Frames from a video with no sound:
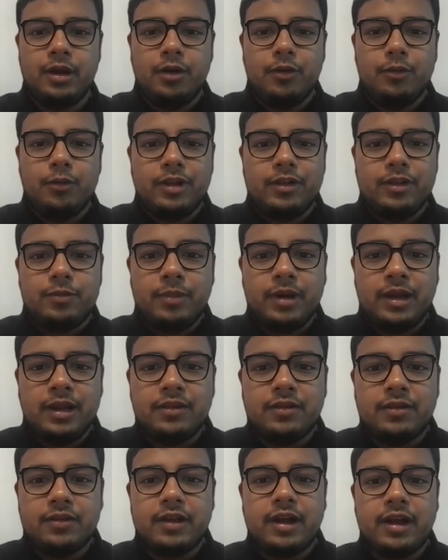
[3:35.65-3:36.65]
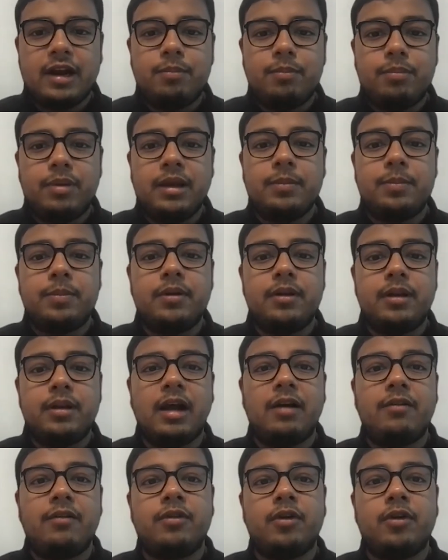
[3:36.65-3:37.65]
which means that people
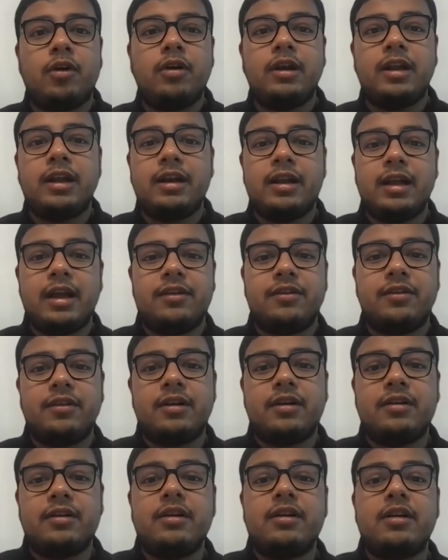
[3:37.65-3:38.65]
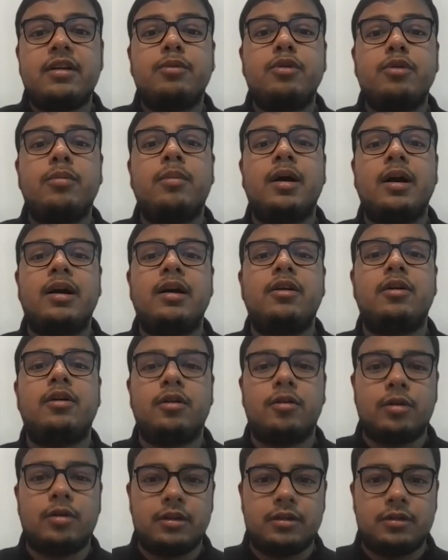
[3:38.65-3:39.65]
have not yet exited the crypto market
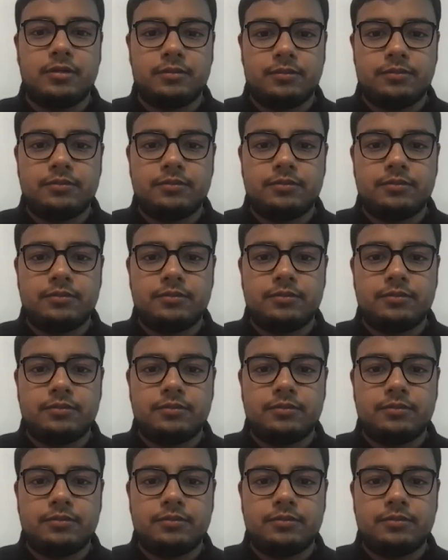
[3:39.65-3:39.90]
altogether.